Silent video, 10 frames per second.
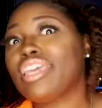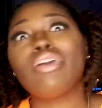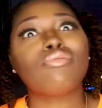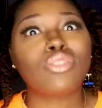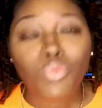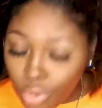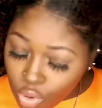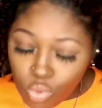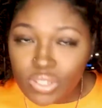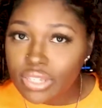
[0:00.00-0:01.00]
and he was the
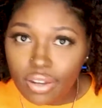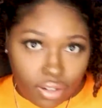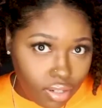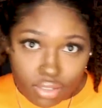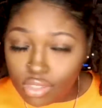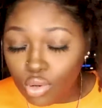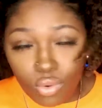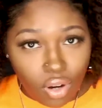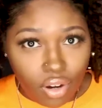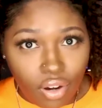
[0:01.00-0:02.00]
one who was talking
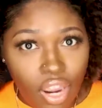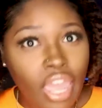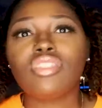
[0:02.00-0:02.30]
to her.